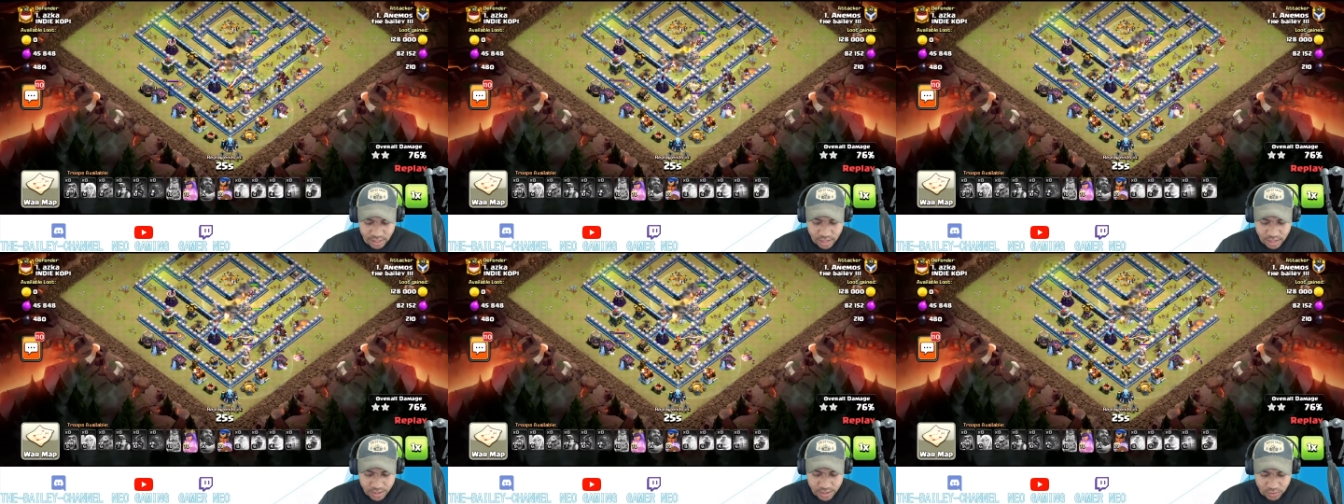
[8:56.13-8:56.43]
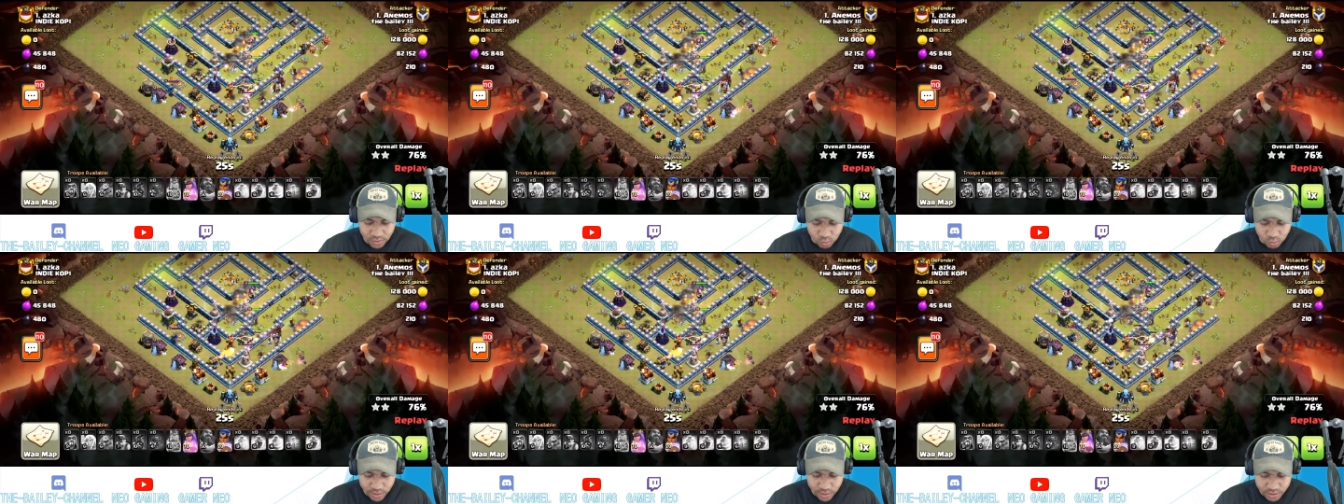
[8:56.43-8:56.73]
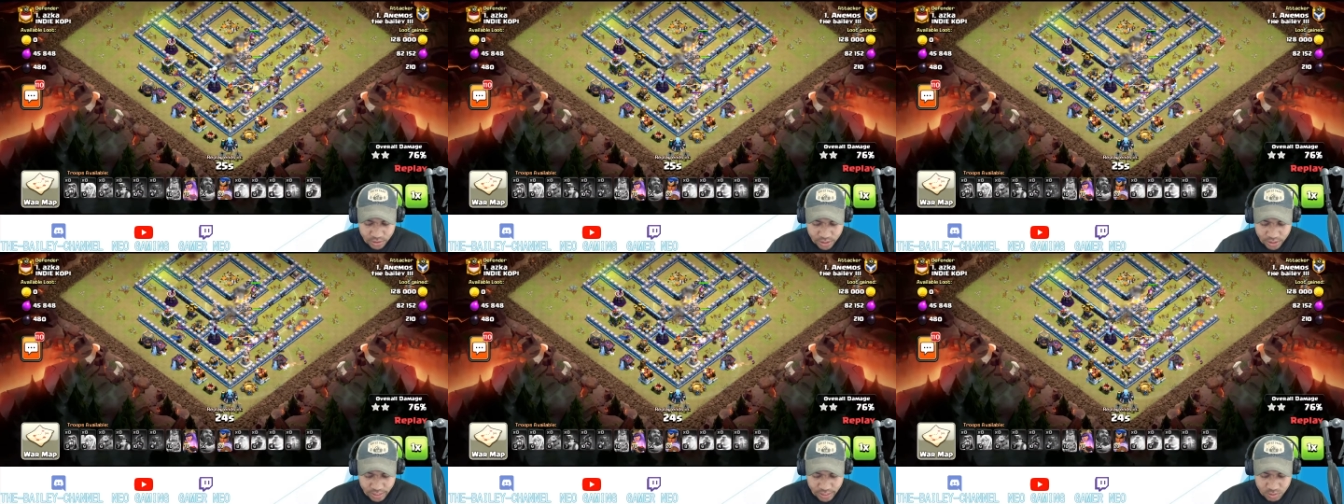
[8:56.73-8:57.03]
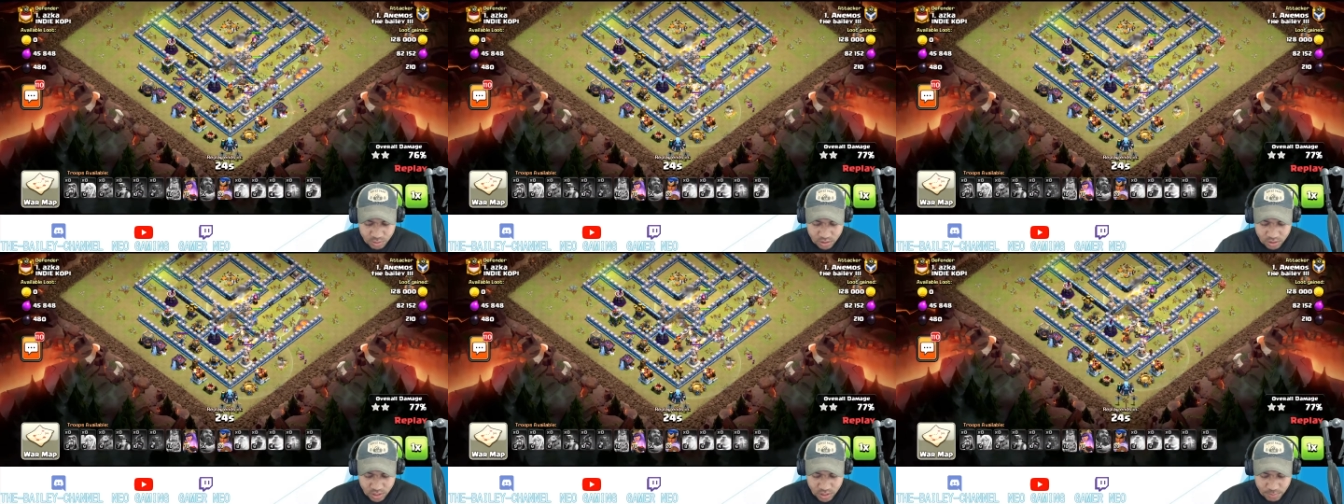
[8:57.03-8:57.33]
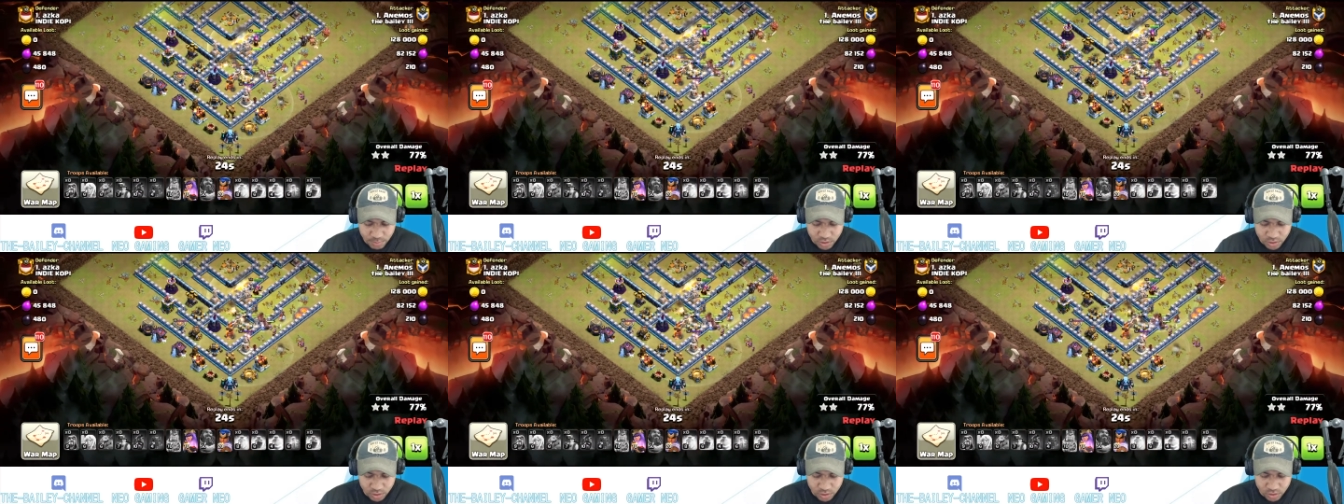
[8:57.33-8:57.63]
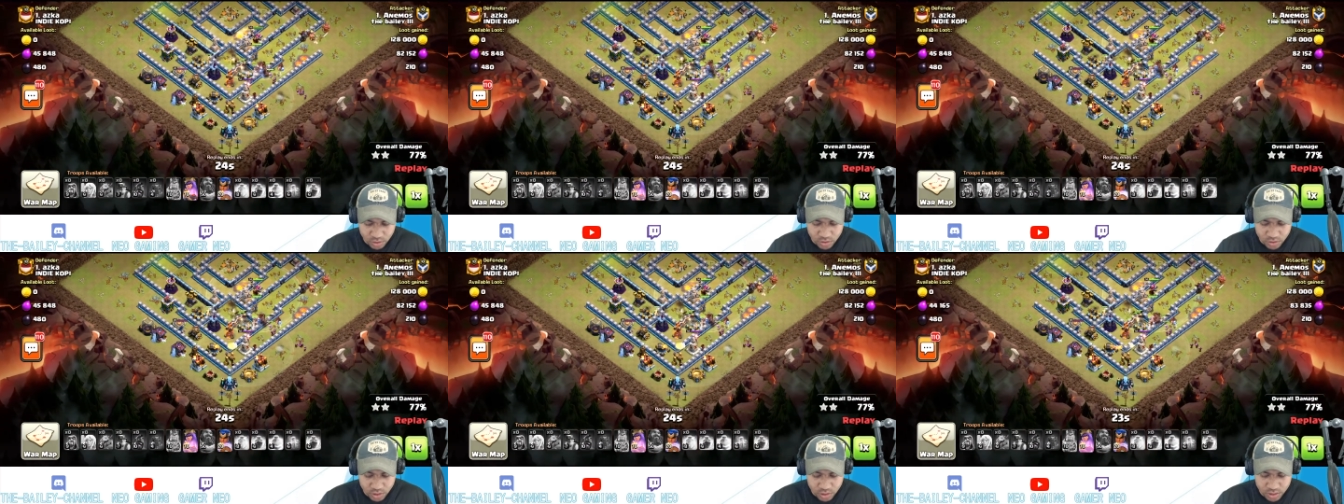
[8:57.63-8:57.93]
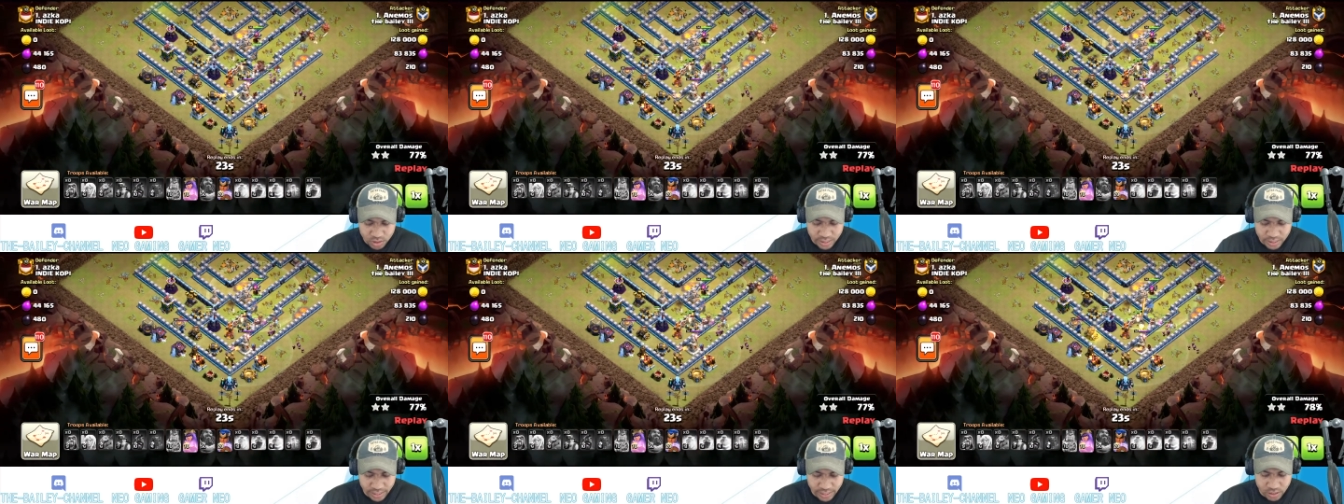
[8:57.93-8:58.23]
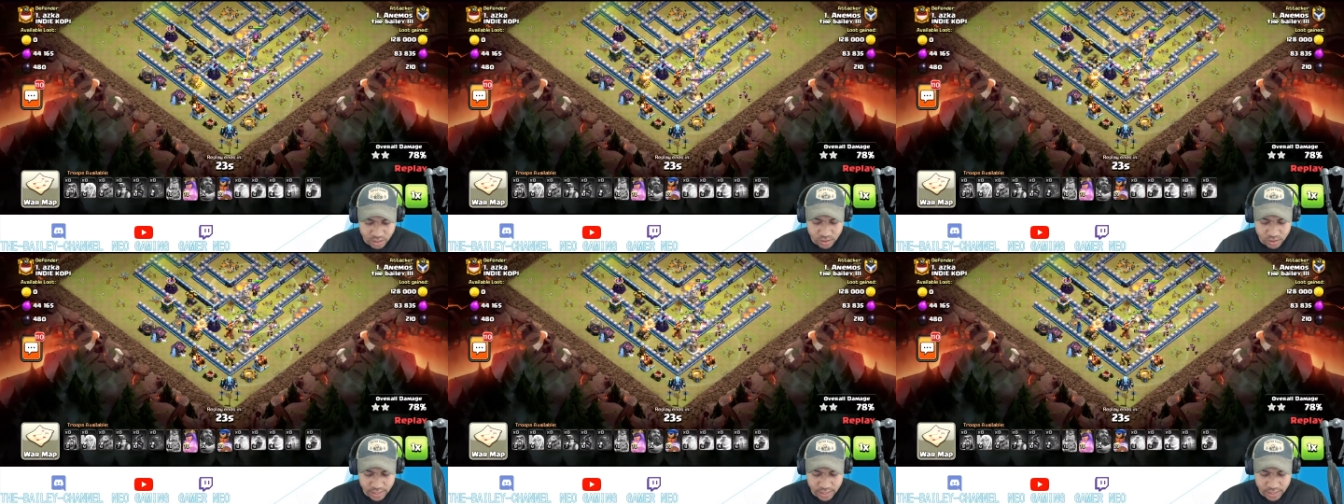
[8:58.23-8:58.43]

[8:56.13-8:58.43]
The Royal Champ's still coming through. There's a single.